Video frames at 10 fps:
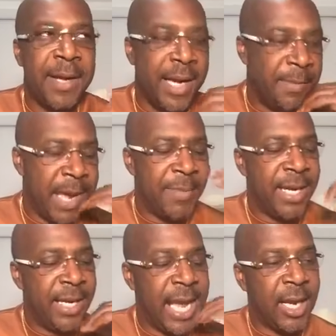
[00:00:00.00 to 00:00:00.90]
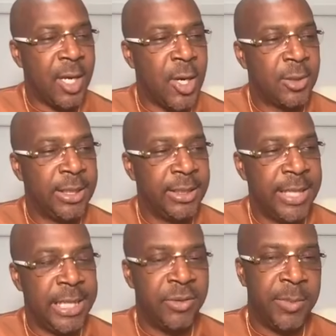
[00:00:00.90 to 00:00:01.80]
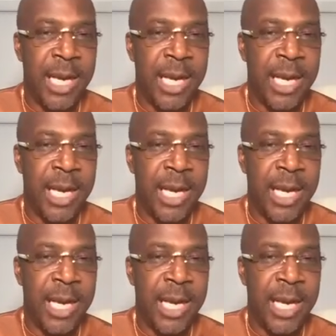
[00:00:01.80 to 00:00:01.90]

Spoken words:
getting a lot of calls these days from